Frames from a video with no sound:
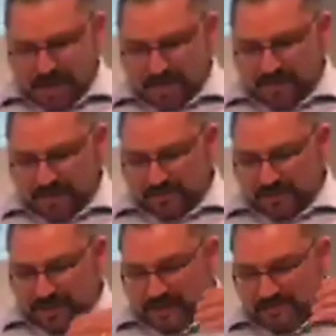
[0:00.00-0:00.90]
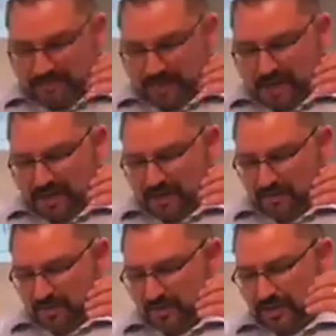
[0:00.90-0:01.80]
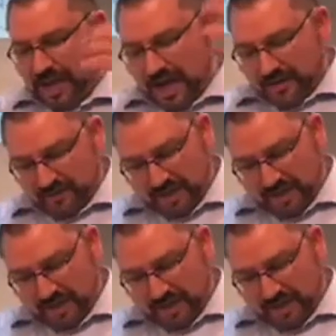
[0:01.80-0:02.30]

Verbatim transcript: And they said that it was the God of